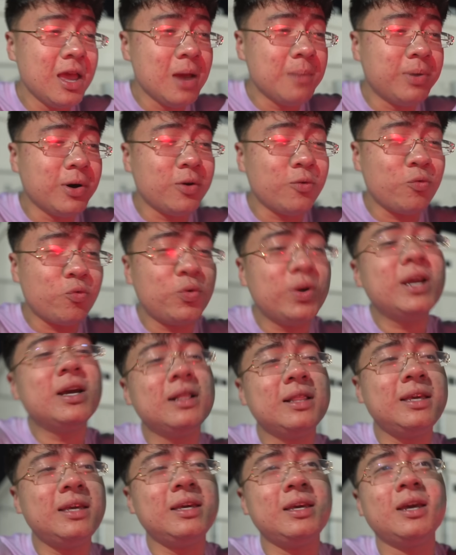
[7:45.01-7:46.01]
But
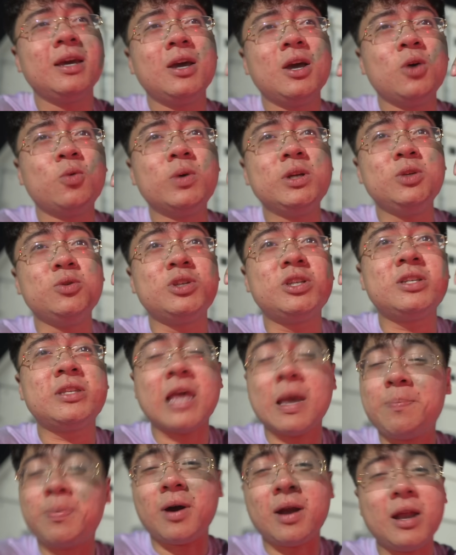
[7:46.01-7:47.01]
really, when you
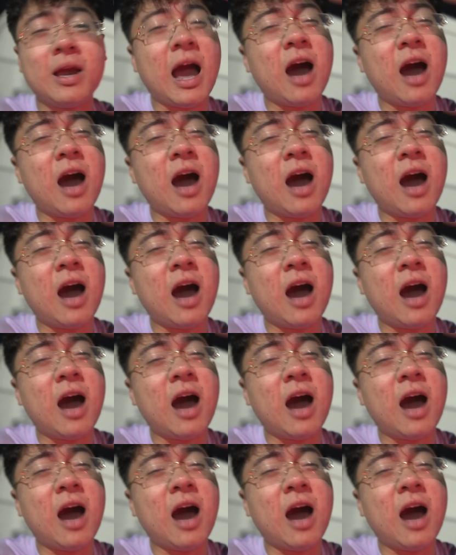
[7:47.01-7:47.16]
step on it,